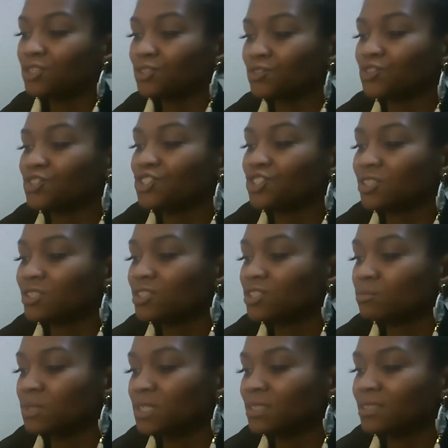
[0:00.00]
your
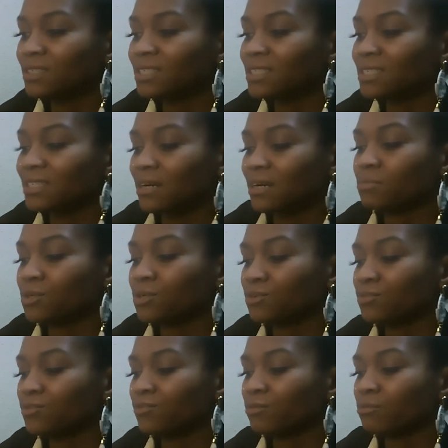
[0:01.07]
judgment is stopping
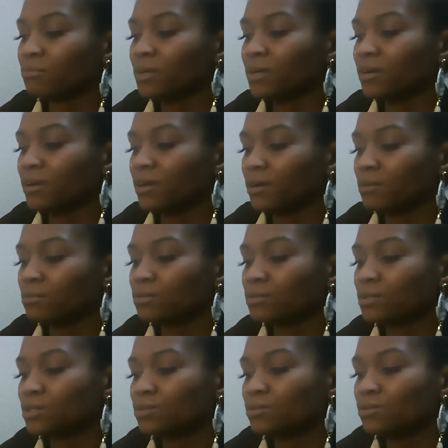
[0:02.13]
you from being able
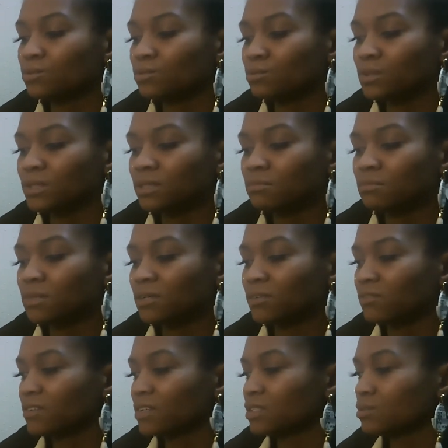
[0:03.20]
to really
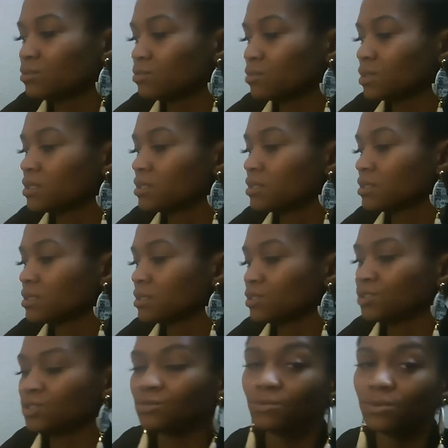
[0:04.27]
manifest what it is
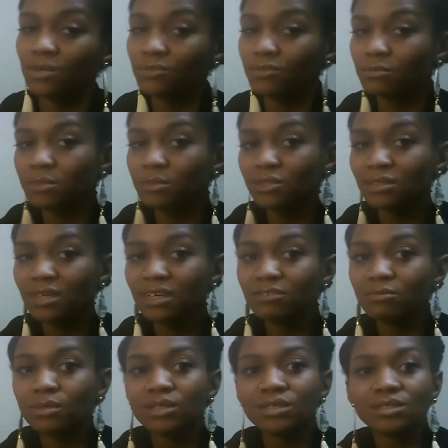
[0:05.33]
that you want from your life
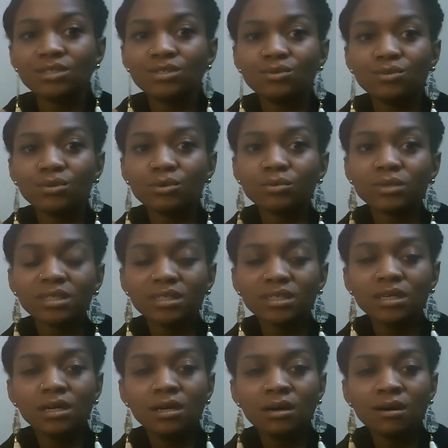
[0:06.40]
because you are really
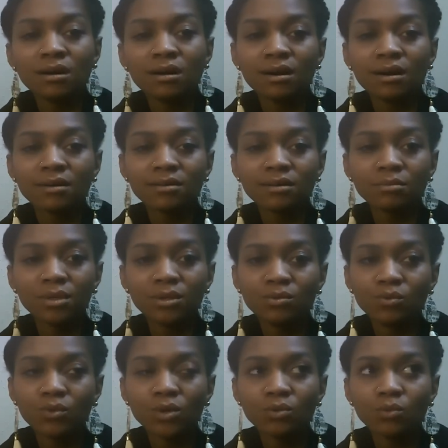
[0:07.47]
caught up in
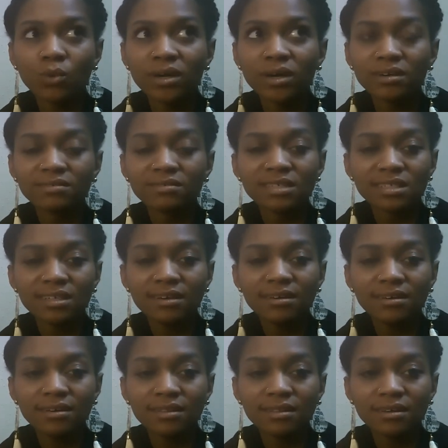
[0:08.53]
one way of
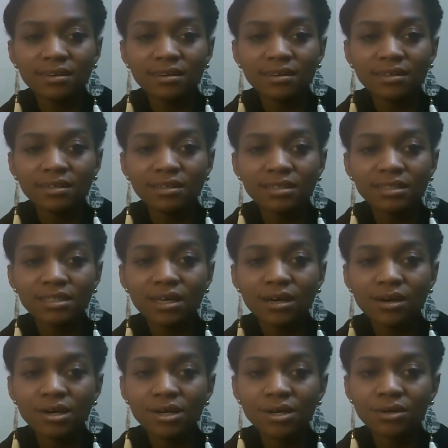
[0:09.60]
seeing things,
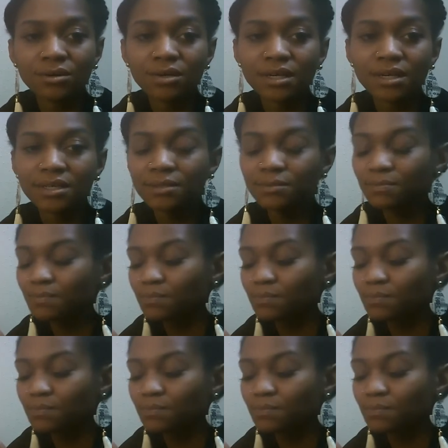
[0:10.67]
right?